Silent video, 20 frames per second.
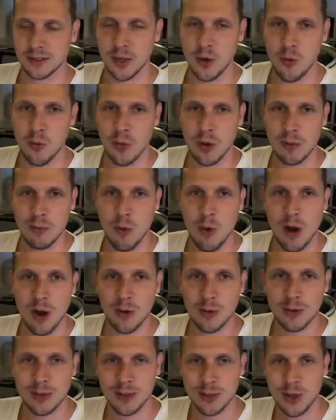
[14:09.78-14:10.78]
So one more
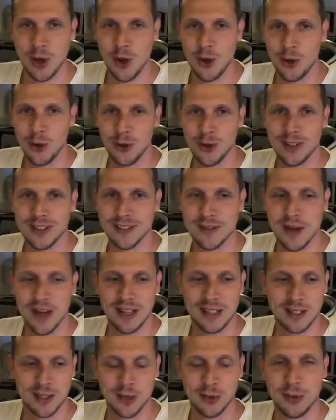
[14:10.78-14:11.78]
hour to go
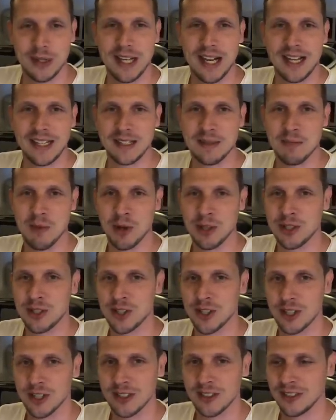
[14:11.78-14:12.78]
until we land in
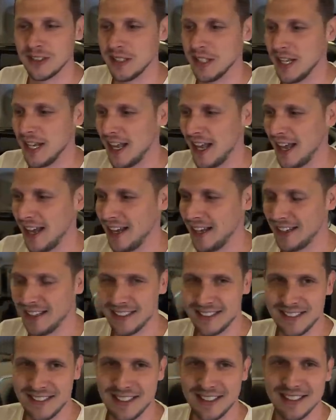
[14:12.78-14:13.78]
Montreal, and
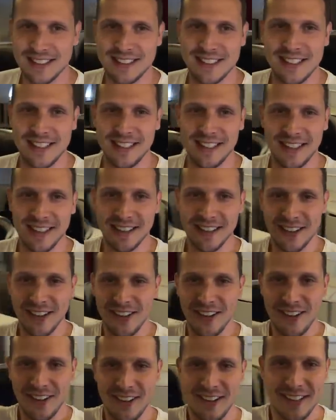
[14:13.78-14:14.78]
as you can see,
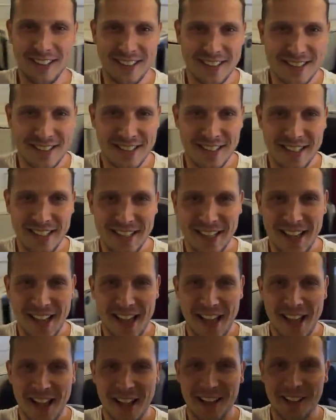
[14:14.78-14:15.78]
I literally
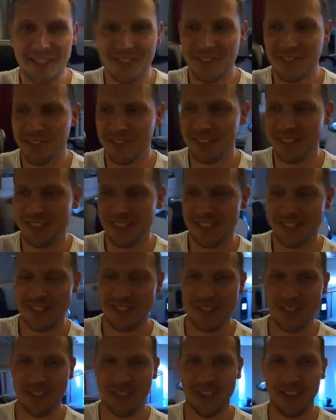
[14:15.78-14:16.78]
have
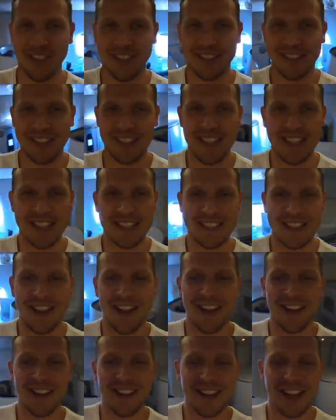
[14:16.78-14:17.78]
still the
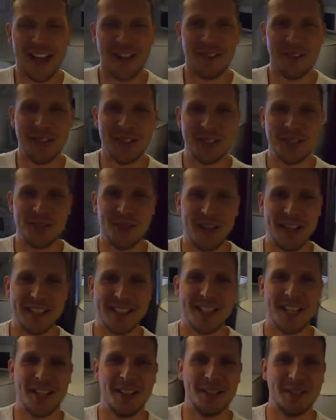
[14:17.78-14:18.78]
entire cabin to
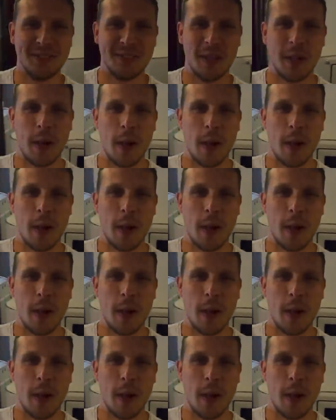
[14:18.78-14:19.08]
myself.